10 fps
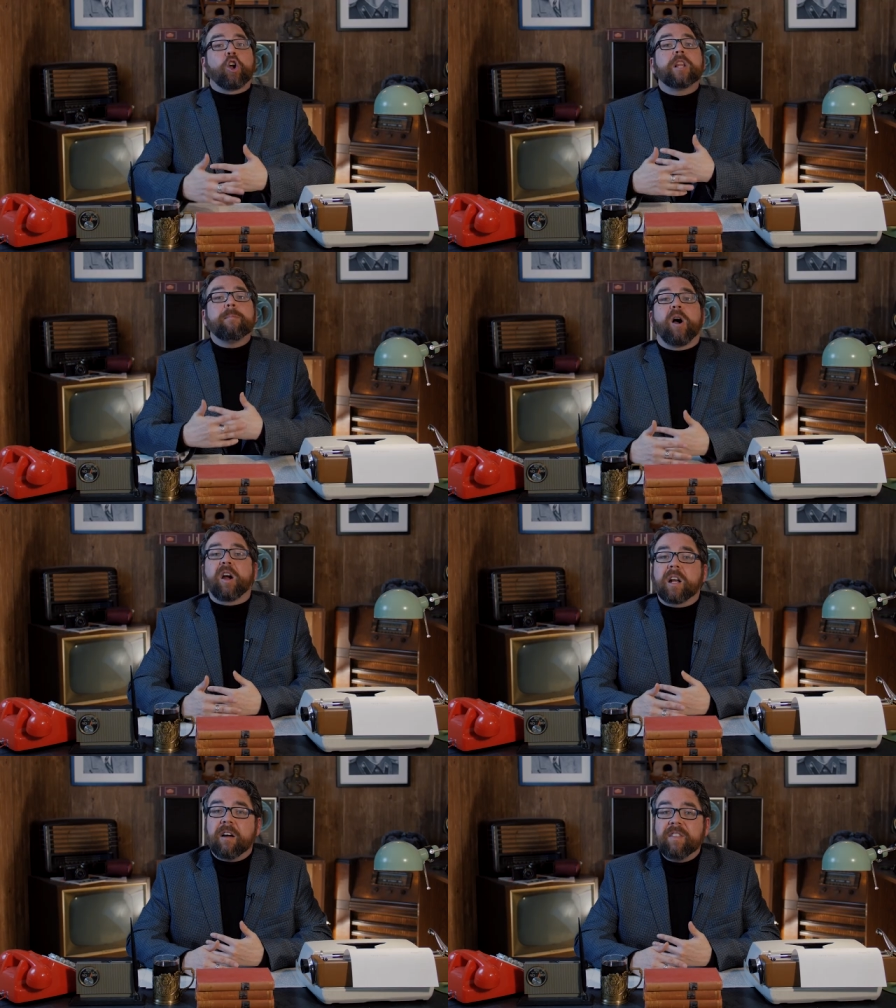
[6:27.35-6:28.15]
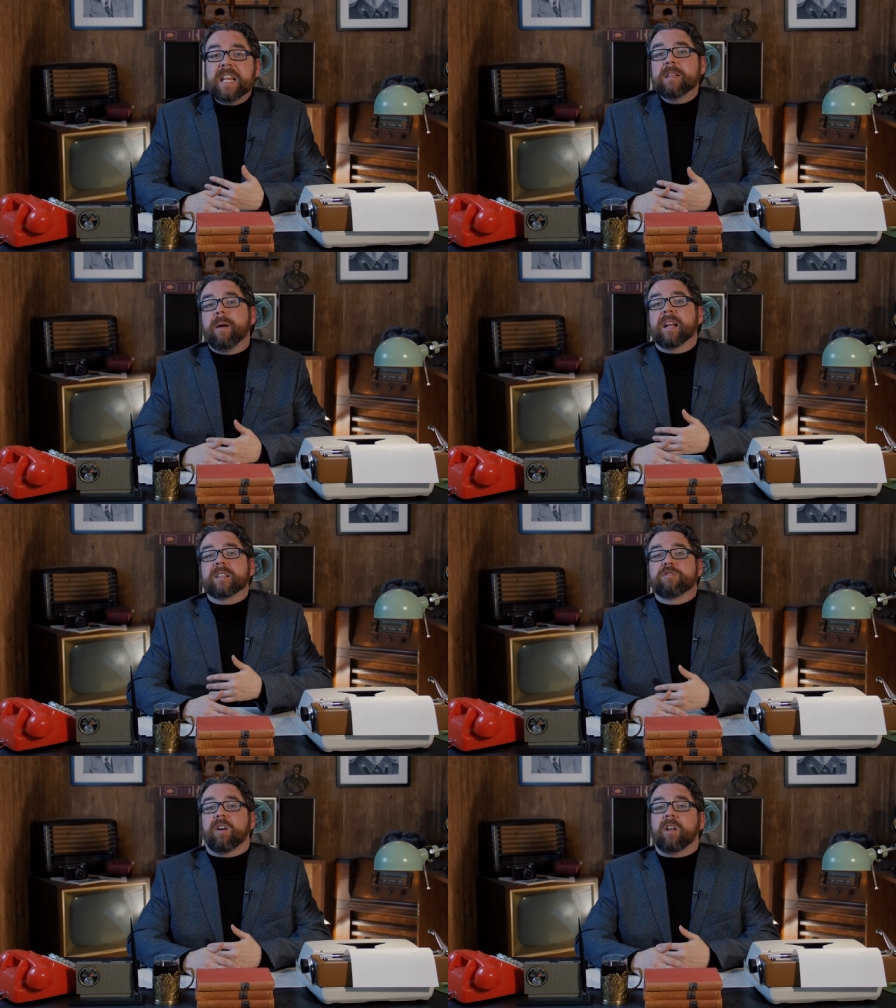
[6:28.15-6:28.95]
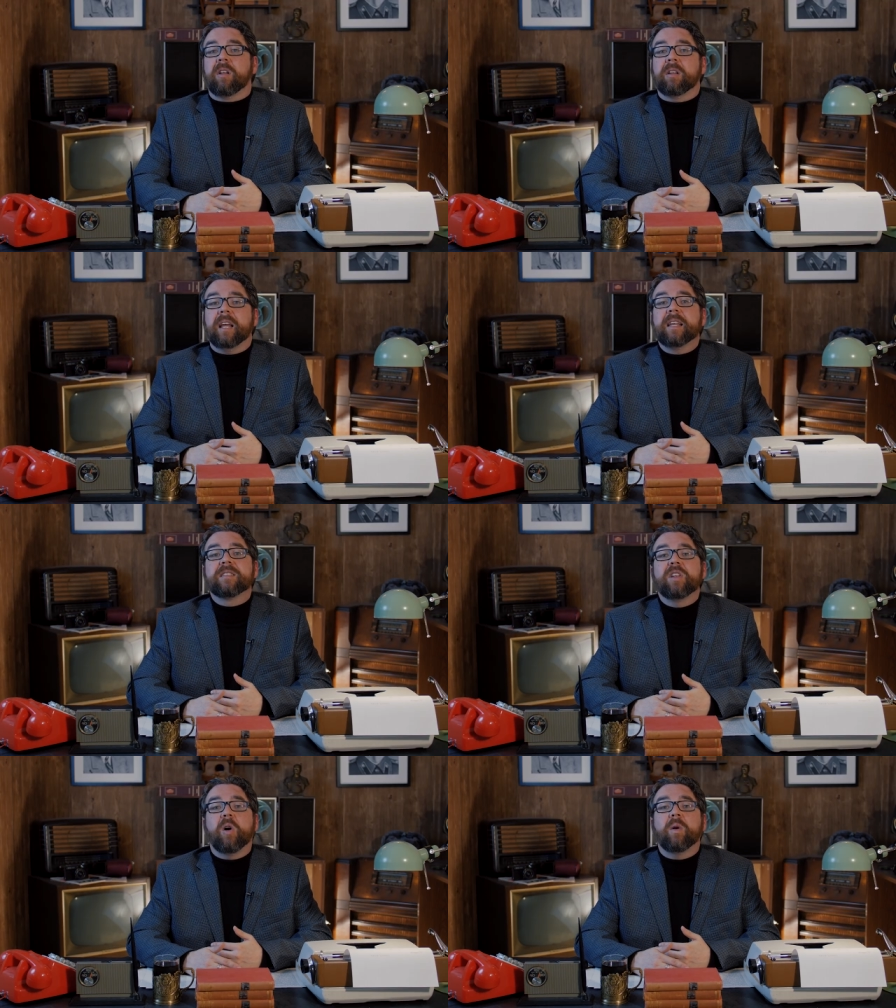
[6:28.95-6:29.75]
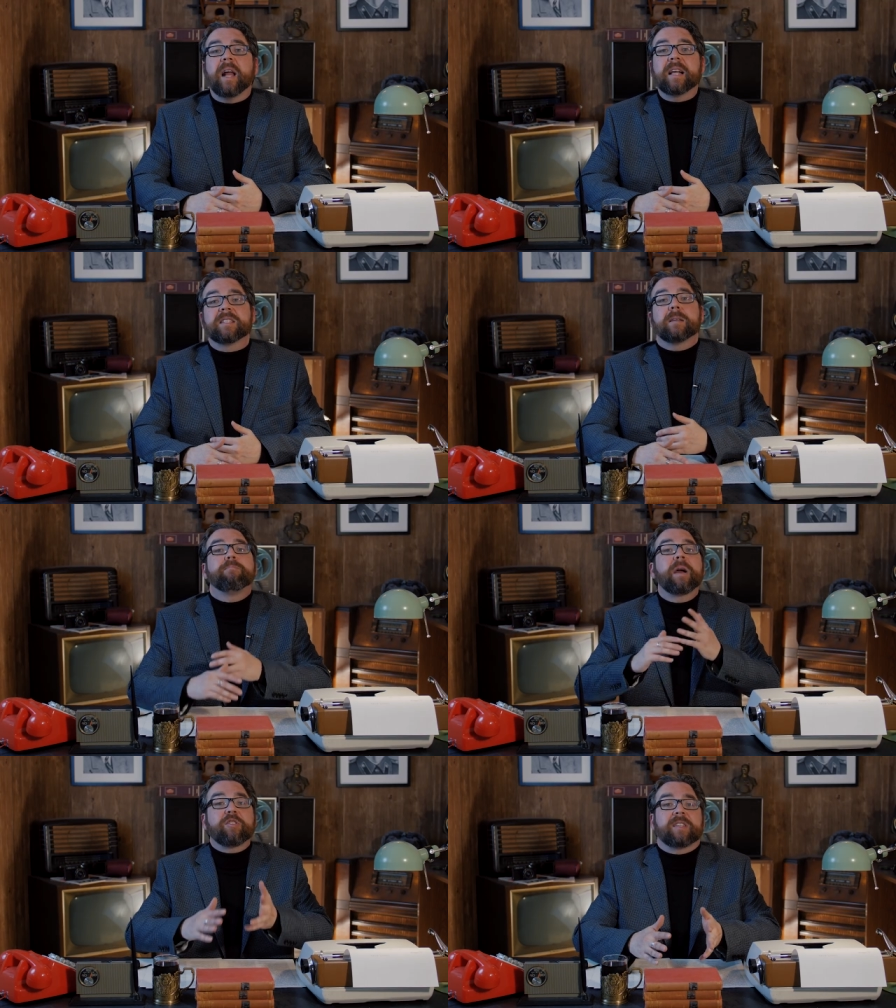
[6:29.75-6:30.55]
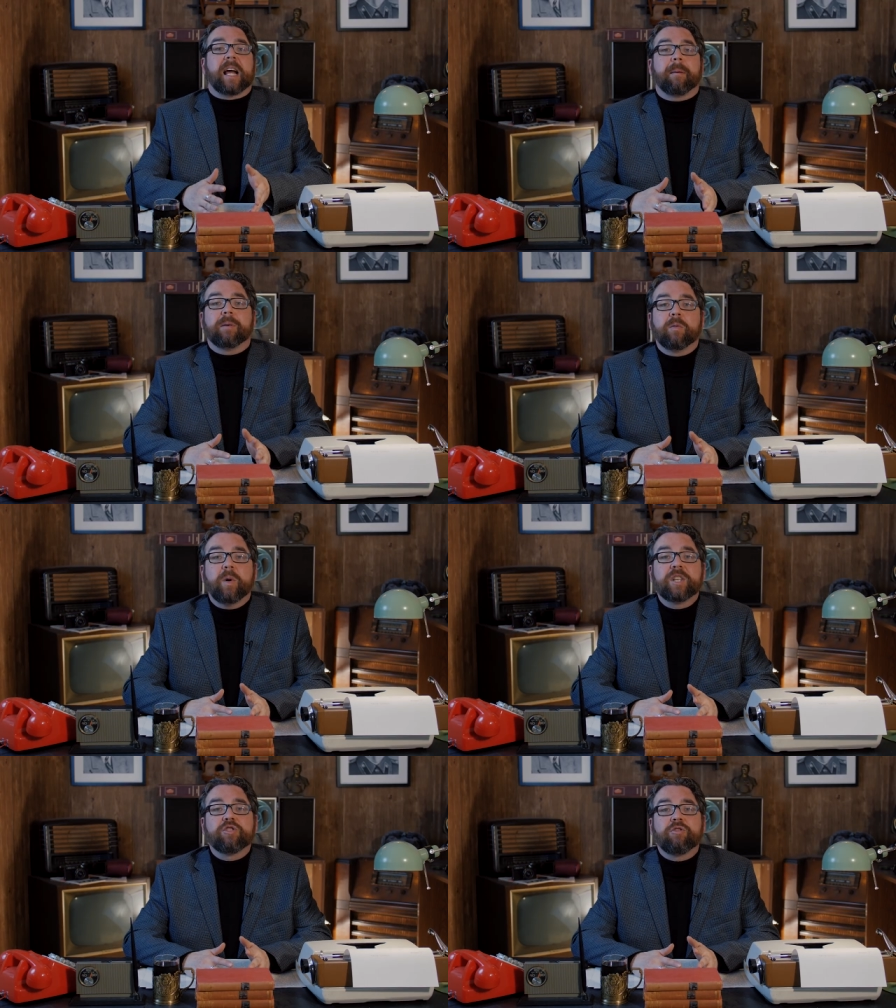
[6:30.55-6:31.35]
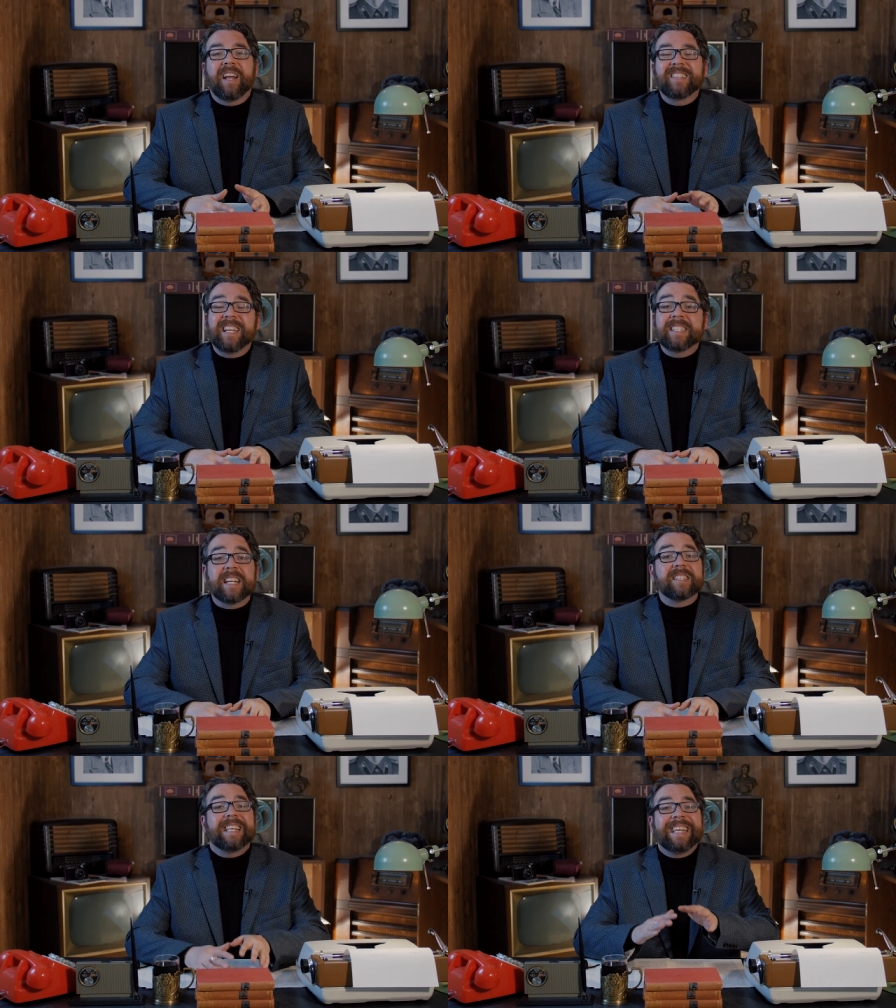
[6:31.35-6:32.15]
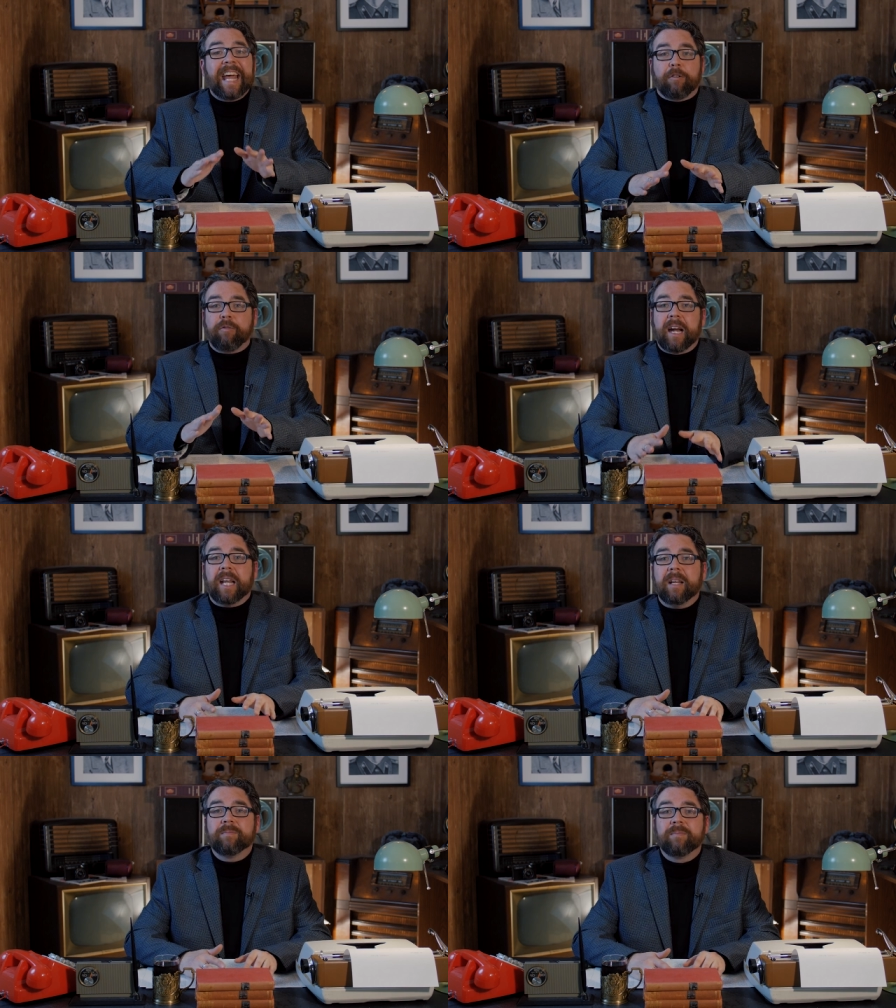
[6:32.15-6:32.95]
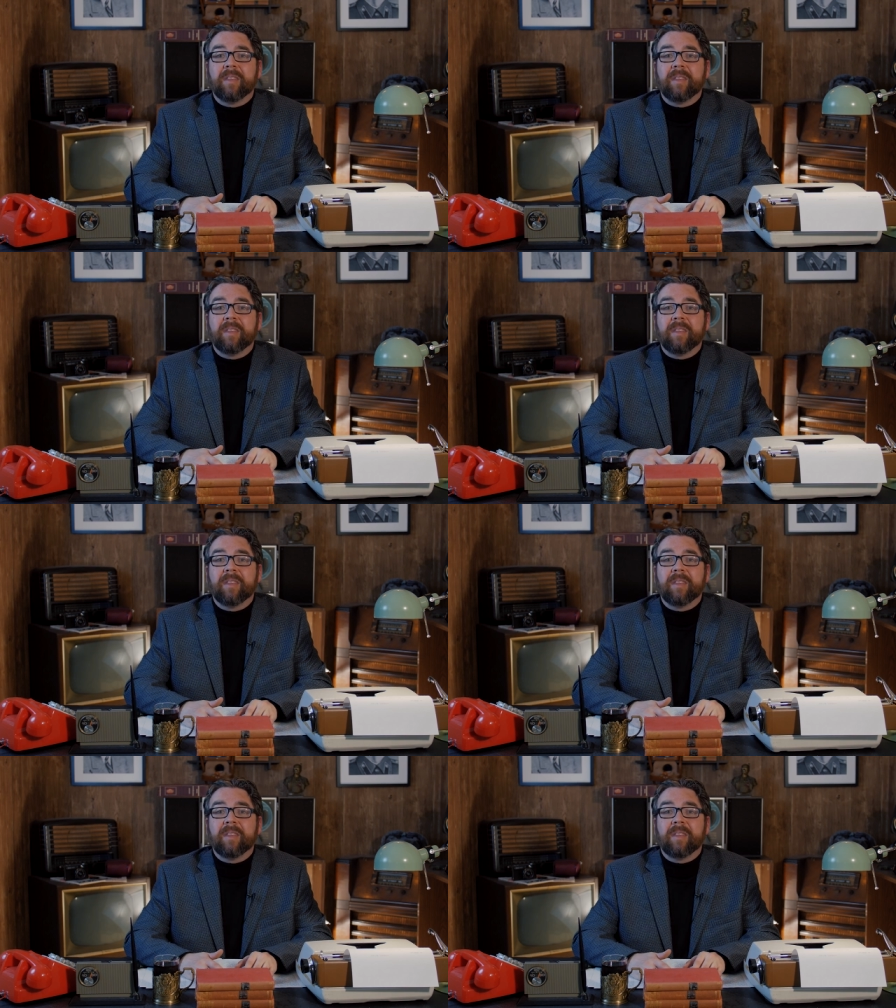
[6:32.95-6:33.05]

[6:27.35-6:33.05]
early part of the independence struggle is known as the Bersiap, which translates as get ready.